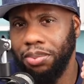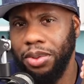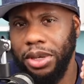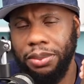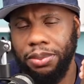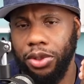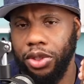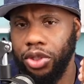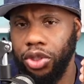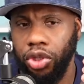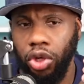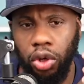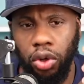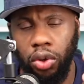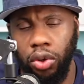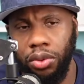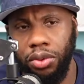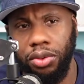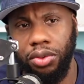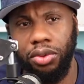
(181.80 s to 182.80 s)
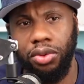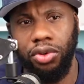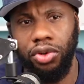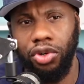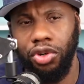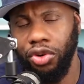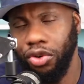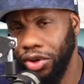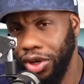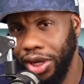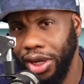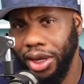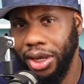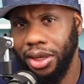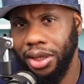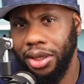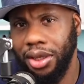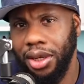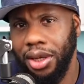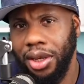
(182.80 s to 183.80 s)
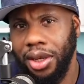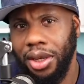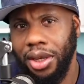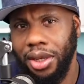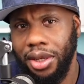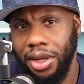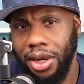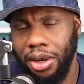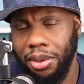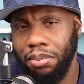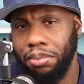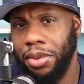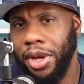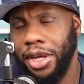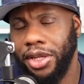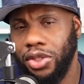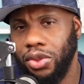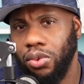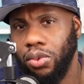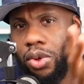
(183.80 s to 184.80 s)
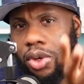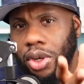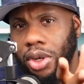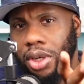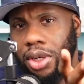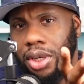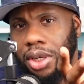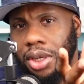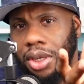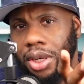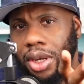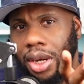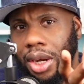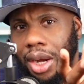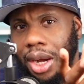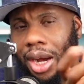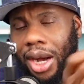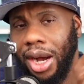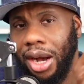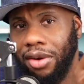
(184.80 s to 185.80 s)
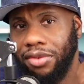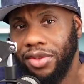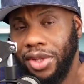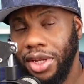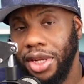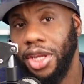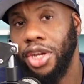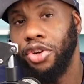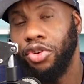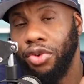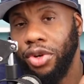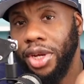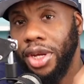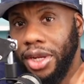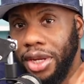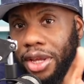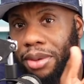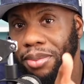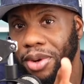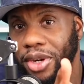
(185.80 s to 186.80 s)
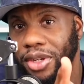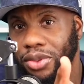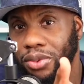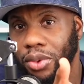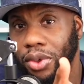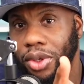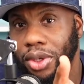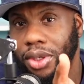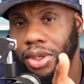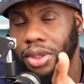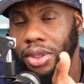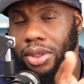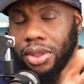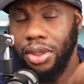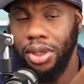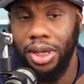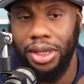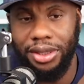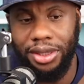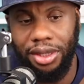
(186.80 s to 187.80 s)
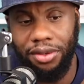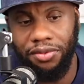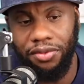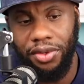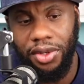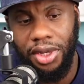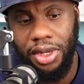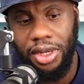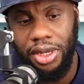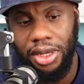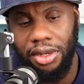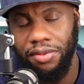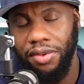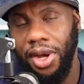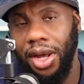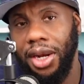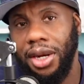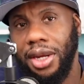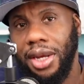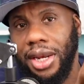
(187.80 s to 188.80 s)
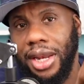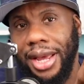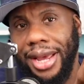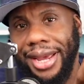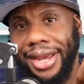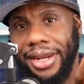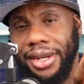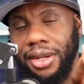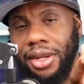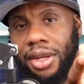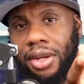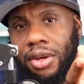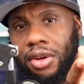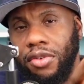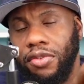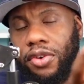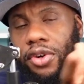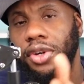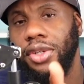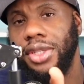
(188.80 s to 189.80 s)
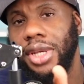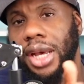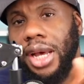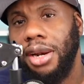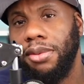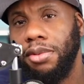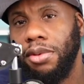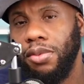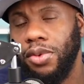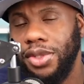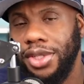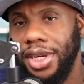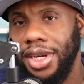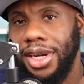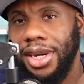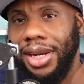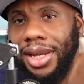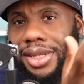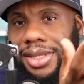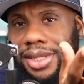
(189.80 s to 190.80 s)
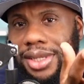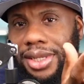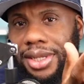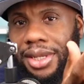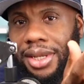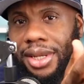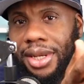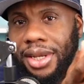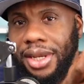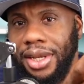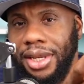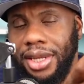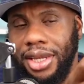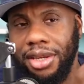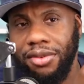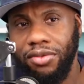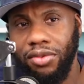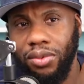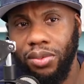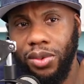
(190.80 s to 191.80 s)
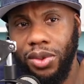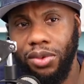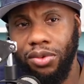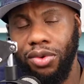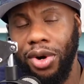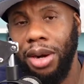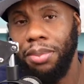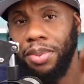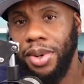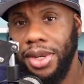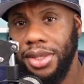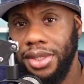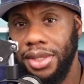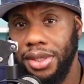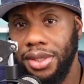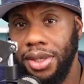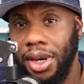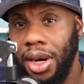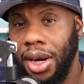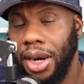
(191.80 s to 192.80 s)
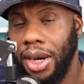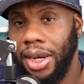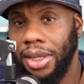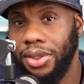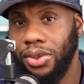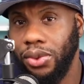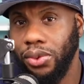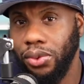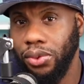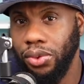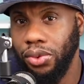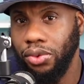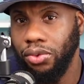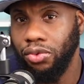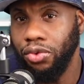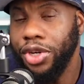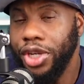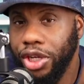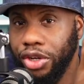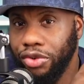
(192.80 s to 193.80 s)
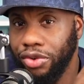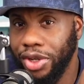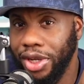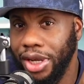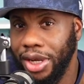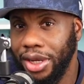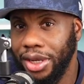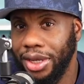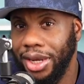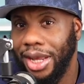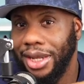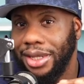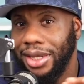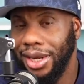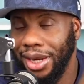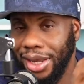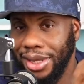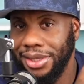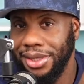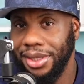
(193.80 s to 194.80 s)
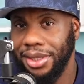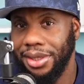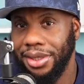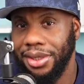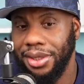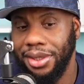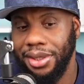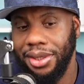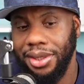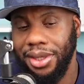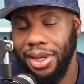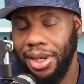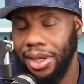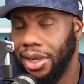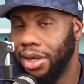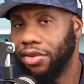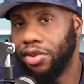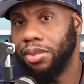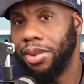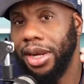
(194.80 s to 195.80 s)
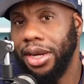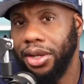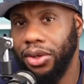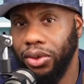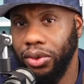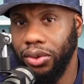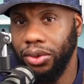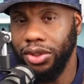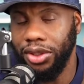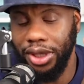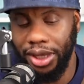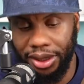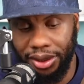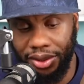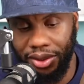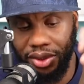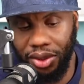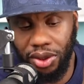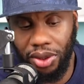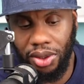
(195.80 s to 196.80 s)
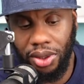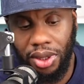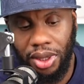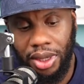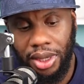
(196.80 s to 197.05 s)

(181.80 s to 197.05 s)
people don't create their best work after they create their best work. Because if Alkaline first album was a classic, even with rappers, it's hard to recreate that classic. And everybody knows that. So